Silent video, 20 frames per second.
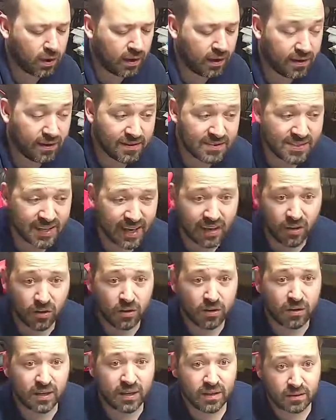an
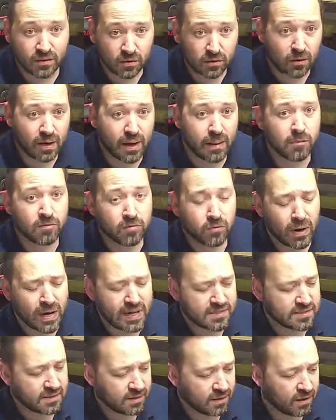entire kilogram of
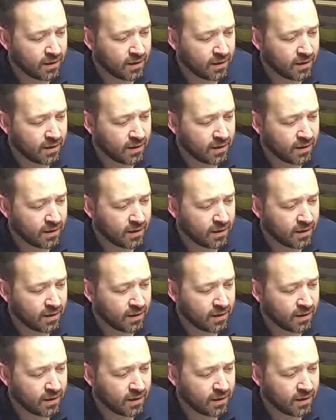resin.